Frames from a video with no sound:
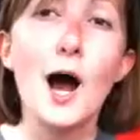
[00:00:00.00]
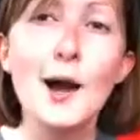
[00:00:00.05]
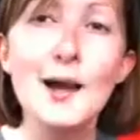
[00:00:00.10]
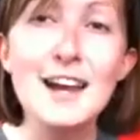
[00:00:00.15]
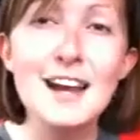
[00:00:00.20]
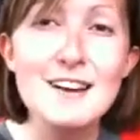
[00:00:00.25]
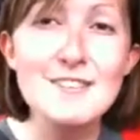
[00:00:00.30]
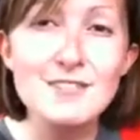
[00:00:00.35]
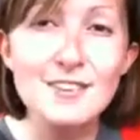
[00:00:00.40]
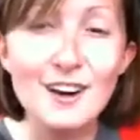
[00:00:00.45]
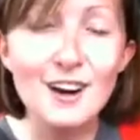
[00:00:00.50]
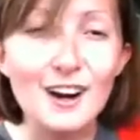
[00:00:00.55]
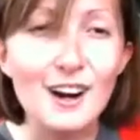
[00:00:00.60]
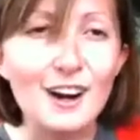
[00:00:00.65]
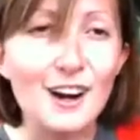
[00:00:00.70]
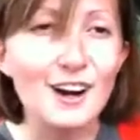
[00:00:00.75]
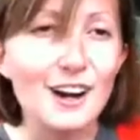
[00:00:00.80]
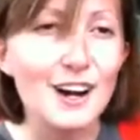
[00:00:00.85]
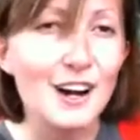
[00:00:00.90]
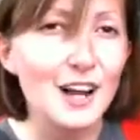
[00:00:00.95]

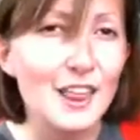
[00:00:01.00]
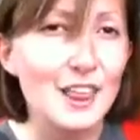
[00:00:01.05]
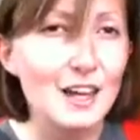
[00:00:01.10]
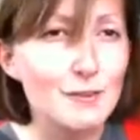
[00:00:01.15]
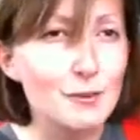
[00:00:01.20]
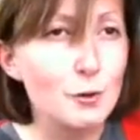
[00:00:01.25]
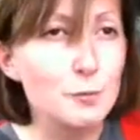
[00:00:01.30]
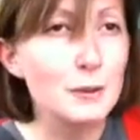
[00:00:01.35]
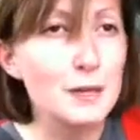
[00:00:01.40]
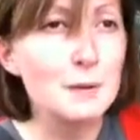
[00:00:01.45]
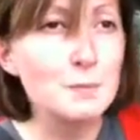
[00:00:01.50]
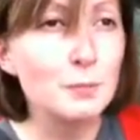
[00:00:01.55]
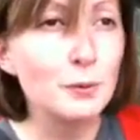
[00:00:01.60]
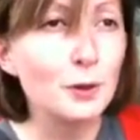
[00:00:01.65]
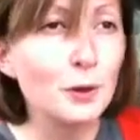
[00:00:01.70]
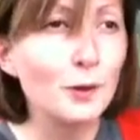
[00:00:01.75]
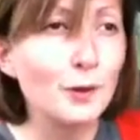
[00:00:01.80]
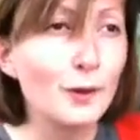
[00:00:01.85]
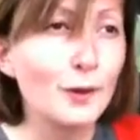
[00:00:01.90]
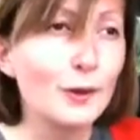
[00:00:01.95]
However, there were
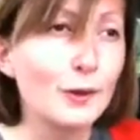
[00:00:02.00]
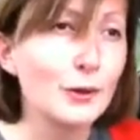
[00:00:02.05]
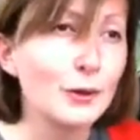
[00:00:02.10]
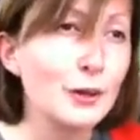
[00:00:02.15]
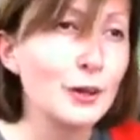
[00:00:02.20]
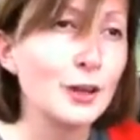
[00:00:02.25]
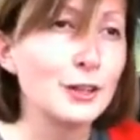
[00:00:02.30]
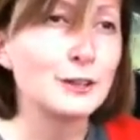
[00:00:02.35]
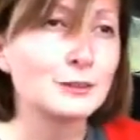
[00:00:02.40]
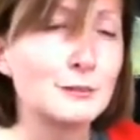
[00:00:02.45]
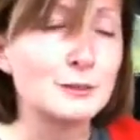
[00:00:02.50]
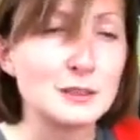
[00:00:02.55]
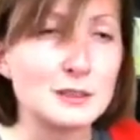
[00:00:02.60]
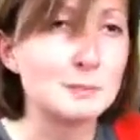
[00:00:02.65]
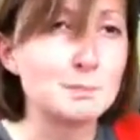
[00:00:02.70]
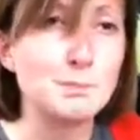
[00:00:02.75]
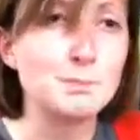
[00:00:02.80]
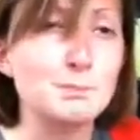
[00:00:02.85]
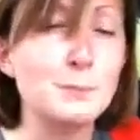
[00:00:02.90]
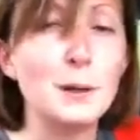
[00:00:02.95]
people who had
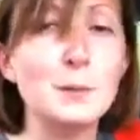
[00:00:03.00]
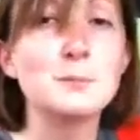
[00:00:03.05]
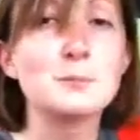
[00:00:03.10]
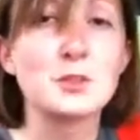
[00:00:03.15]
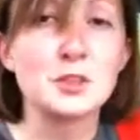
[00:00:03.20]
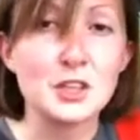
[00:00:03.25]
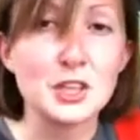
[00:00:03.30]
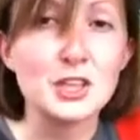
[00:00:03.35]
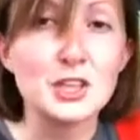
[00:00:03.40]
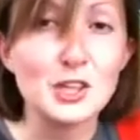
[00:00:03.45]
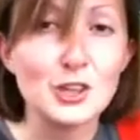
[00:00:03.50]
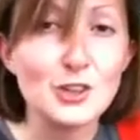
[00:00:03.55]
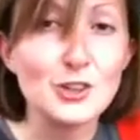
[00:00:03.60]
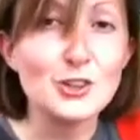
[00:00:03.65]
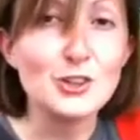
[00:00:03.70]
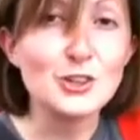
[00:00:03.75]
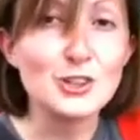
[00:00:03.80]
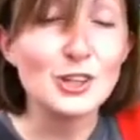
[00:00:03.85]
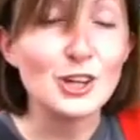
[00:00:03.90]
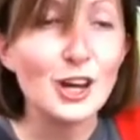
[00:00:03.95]
just bumped the
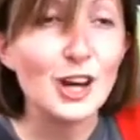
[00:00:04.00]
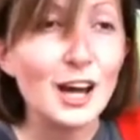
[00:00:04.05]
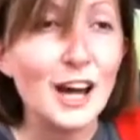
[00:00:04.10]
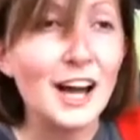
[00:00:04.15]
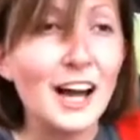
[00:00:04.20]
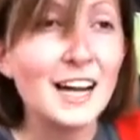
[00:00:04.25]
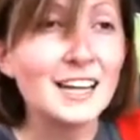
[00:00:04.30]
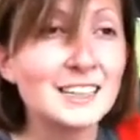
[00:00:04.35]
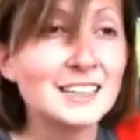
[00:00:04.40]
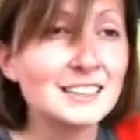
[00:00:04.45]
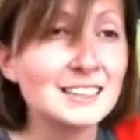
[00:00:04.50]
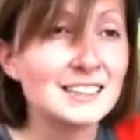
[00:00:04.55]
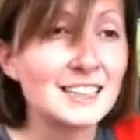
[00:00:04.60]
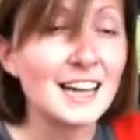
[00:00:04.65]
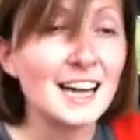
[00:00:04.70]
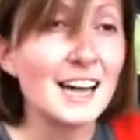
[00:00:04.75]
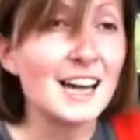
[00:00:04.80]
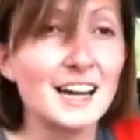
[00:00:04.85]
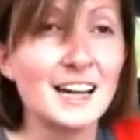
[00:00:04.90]
queue and